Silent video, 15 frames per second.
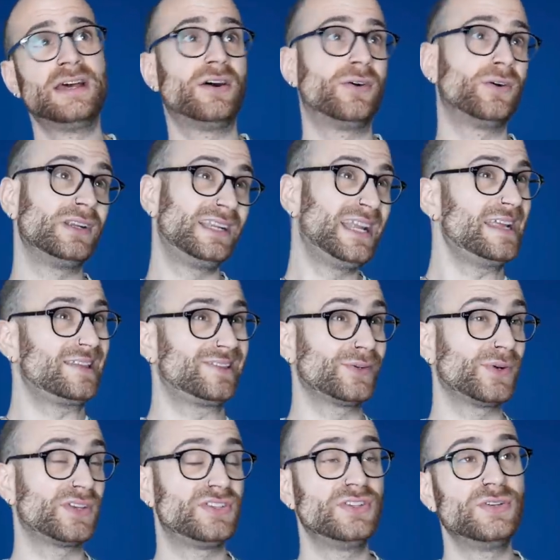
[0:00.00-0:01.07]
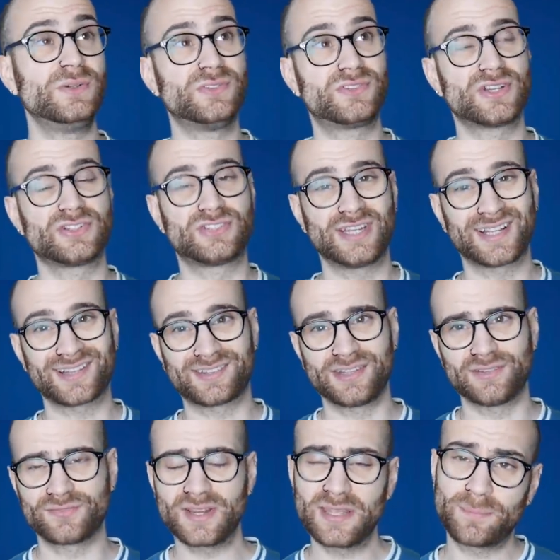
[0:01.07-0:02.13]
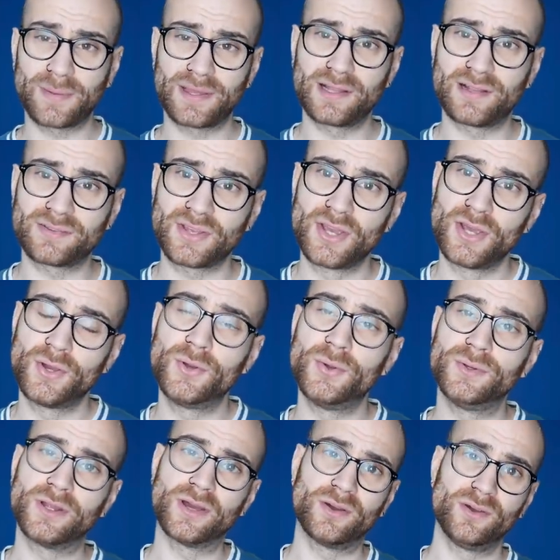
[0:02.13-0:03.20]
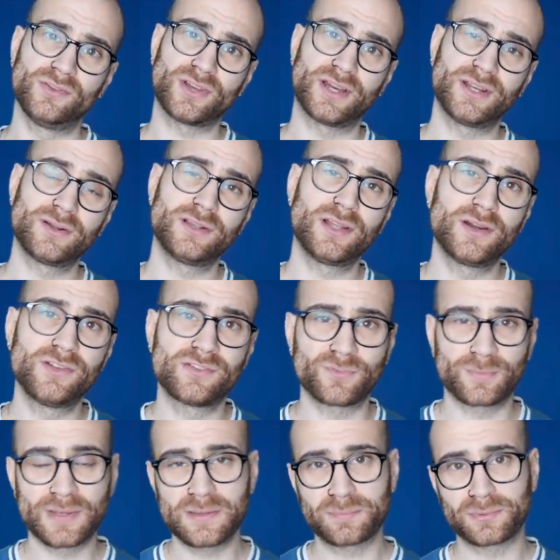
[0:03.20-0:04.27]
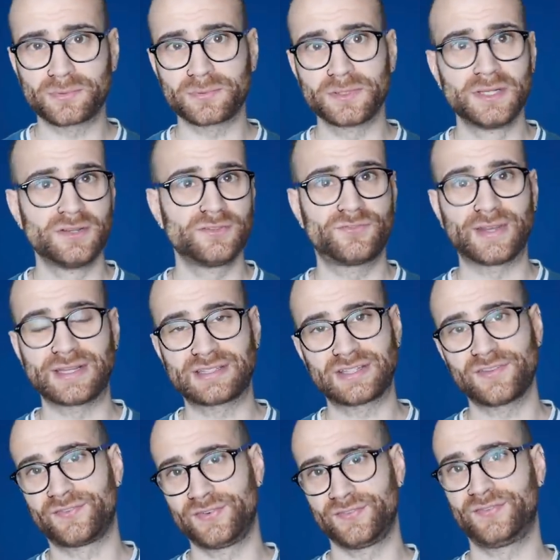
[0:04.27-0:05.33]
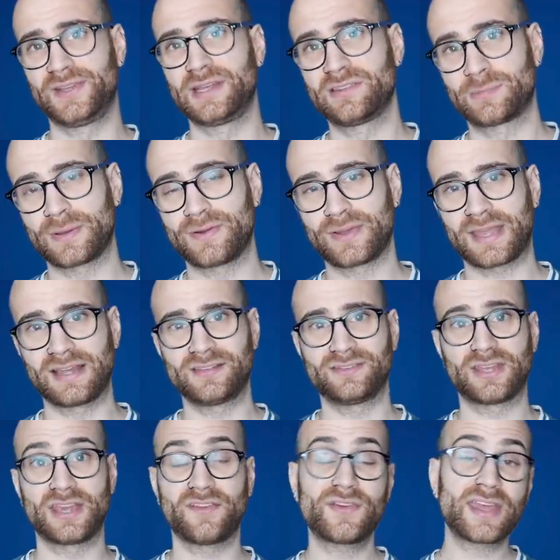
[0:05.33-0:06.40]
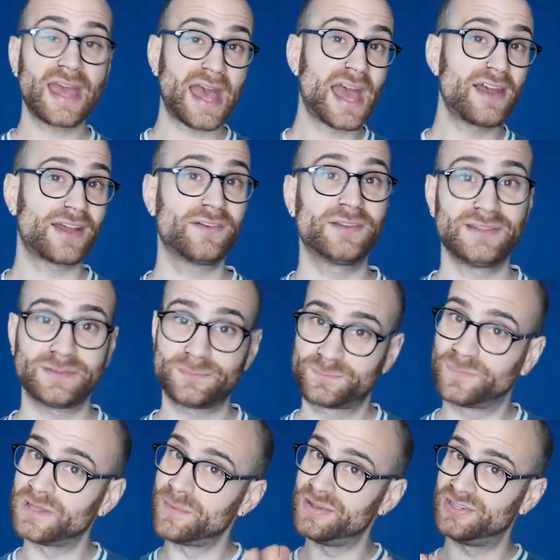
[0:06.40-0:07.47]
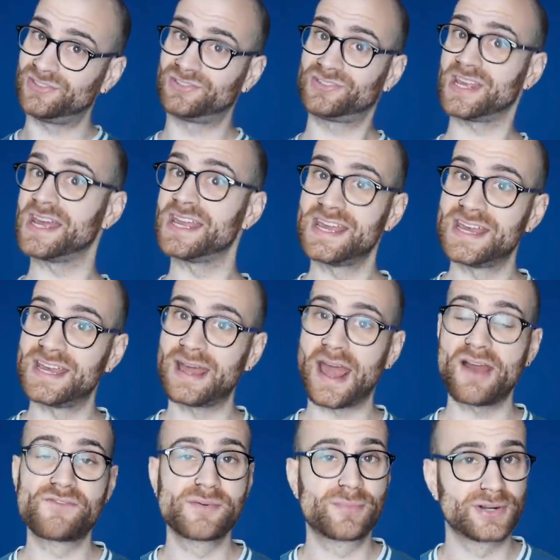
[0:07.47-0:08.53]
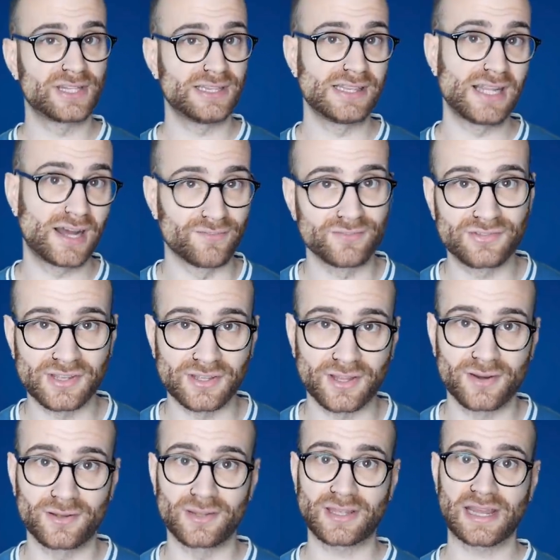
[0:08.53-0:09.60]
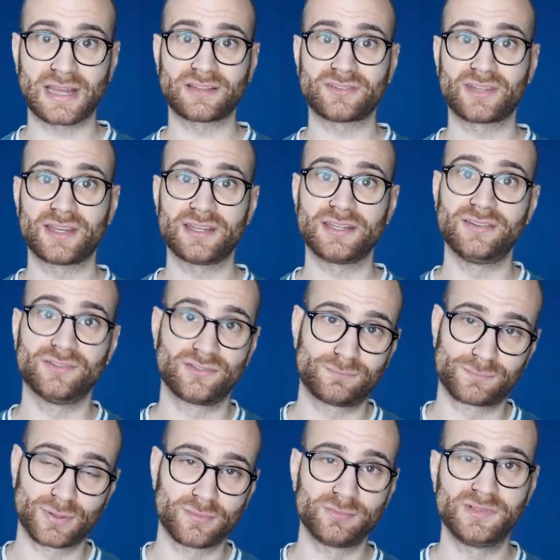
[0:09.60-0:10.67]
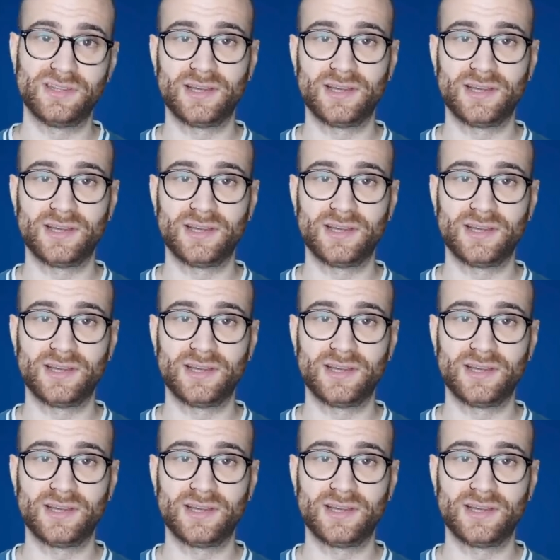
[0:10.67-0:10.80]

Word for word: or lead to a huge Chelsea rebuild, who knows? I know loads of people think different things about Kante. I think, eh, let me just say here, everybody loves N'Golo Kante. He's probably